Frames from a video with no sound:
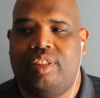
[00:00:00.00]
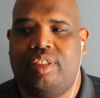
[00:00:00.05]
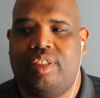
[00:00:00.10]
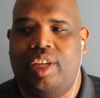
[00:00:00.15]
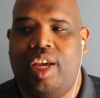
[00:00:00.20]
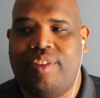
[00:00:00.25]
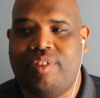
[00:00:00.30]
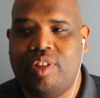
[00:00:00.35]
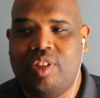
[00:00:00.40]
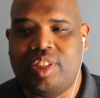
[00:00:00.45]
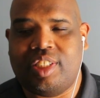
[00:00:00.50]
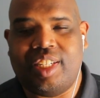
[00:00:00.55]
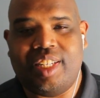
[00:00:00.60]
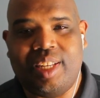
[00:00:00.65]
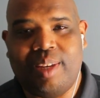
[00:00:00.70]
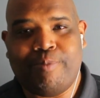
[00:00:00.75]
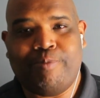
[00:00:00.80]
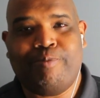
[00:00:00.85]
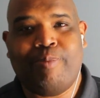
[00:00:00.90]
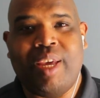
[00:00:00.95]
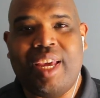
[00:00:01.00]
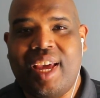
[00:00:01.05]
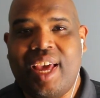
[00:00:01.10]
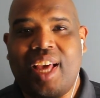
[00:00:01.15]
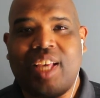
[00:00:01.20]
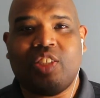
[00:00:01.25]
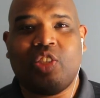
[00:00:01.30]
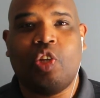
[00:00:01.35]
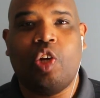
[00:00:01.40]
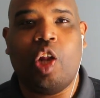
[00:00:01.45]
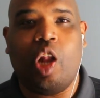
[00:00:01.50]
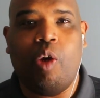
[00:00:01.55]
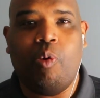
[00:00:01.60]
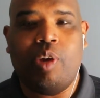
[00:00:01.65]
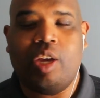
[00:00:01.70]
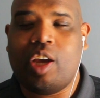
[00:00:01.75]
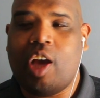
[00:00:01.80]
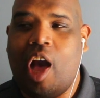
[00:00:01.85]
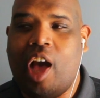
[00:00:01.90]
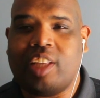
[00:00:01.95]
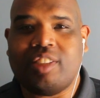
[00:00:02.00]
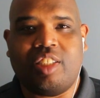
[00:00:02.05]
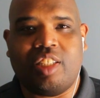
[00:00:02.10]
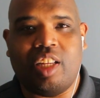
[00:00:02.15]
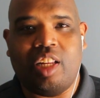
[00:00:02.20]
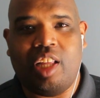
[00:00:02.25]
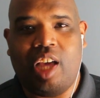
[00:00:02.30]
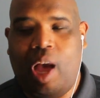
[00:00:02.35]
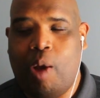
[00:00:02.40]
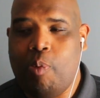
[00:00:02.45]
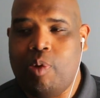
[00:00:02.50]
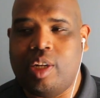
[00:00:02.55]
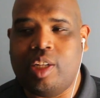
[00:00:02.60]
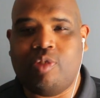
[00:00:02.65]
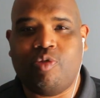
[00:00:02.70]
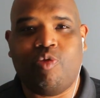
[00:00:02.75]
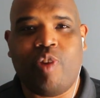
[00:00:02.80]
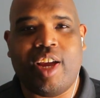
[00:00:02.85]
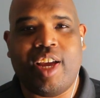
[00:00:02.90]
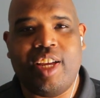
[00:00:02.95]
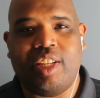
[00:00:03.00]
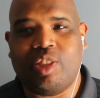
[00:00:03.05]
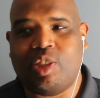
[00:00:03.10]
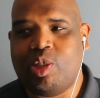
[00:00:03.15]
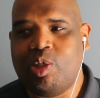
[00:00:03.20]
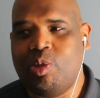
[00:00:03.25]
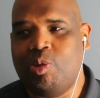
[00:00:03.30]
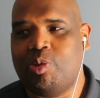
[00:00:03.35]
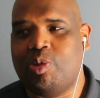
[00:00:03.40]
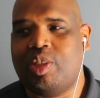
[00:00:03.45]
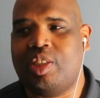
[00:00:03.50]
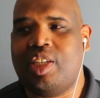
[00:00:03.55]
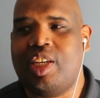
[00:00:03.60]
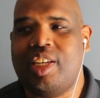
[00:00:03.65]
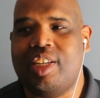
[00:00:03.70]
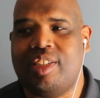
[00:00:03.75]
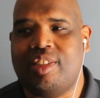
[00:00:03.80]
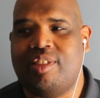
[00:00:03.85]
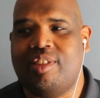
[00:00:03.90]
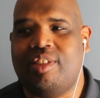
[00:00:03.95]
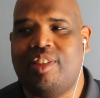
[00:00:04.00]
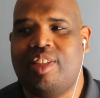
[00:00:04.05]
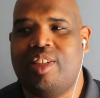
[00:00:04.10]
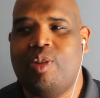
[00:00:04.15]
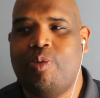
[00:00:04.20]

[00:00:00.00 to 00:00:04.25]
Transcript: After you seen that big ass glowing Godzilla, I would have ran too. Shit.